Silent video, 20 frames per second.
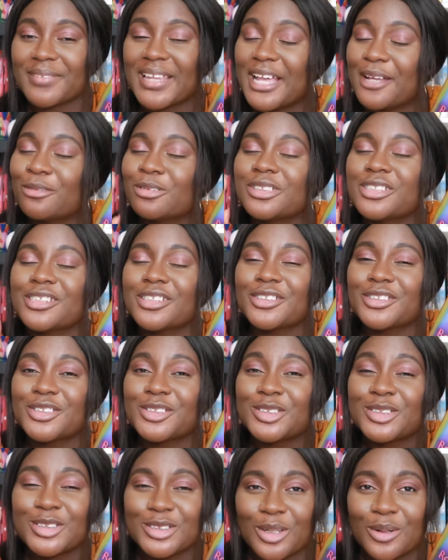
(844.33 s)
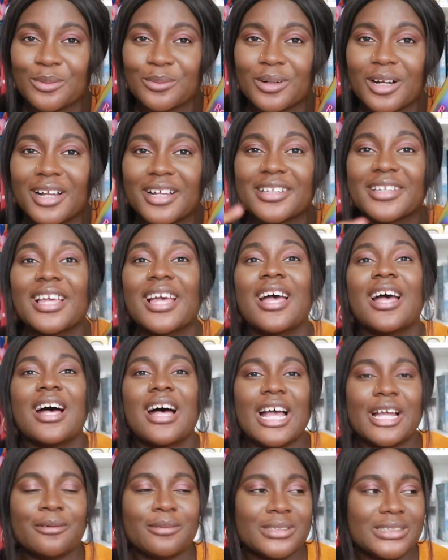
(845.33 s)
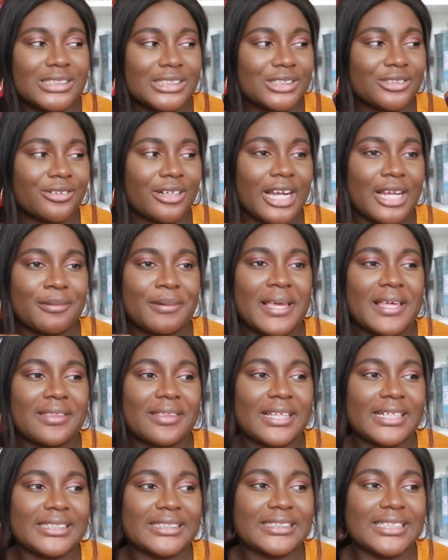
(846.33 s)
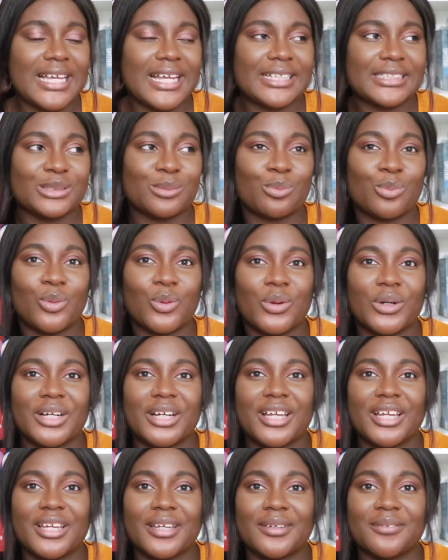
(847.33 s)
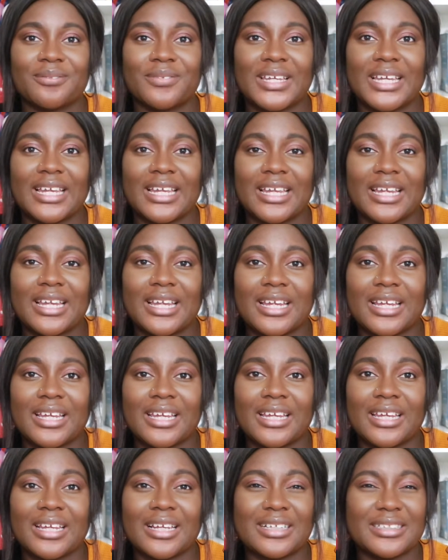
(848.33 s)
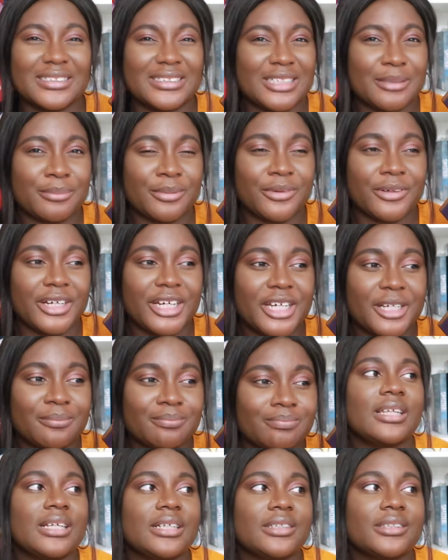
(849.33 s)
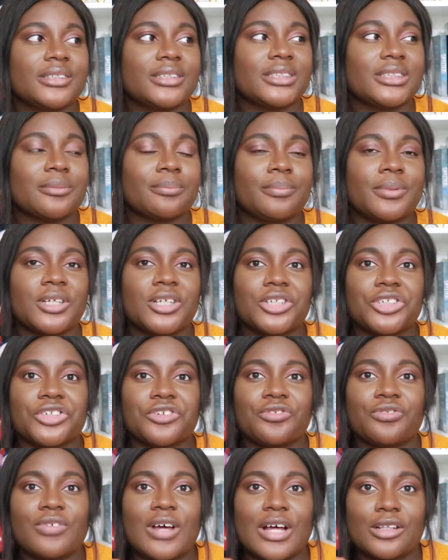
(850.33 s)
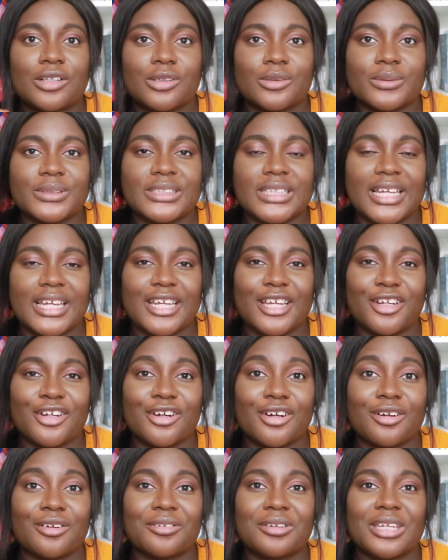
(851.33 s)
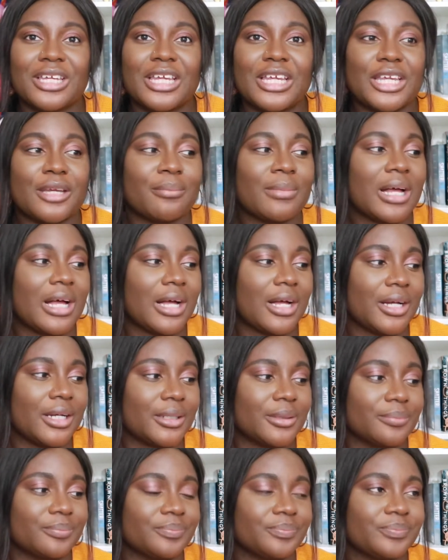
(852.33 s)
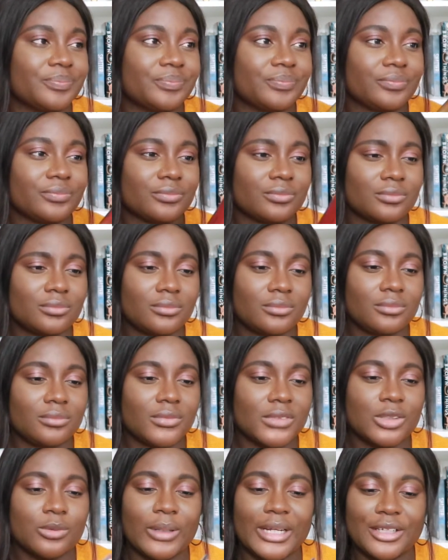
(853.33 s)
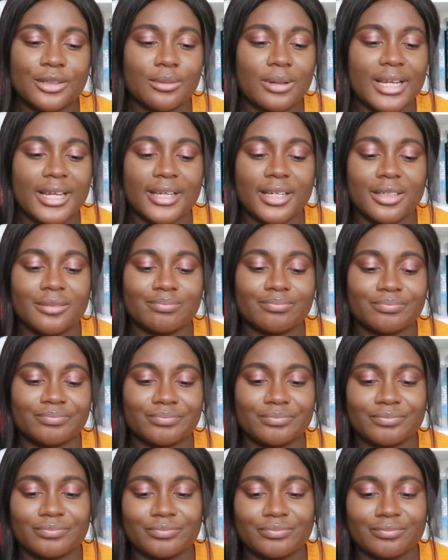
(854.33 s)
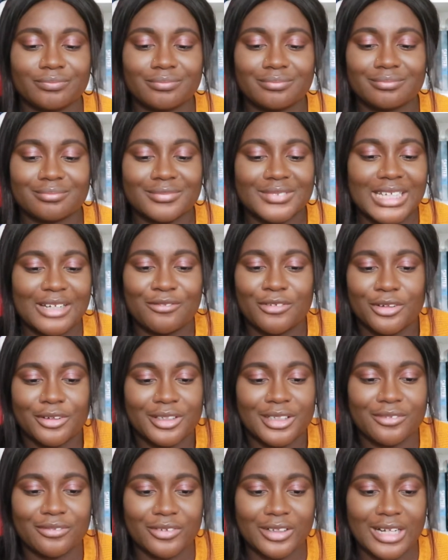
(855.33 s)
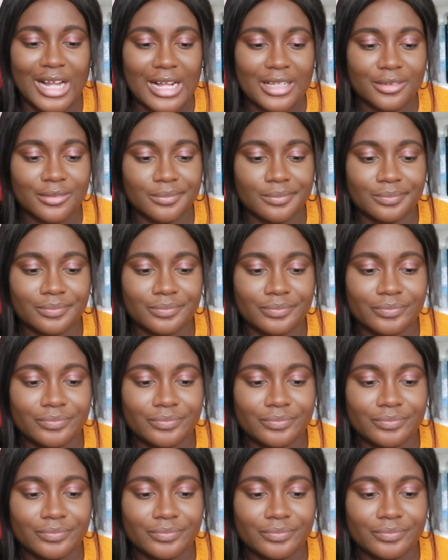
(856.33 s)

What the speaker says: I was so wrong. I would describe this as more of a contemporary. This book follows a girl named, I've already forgotten.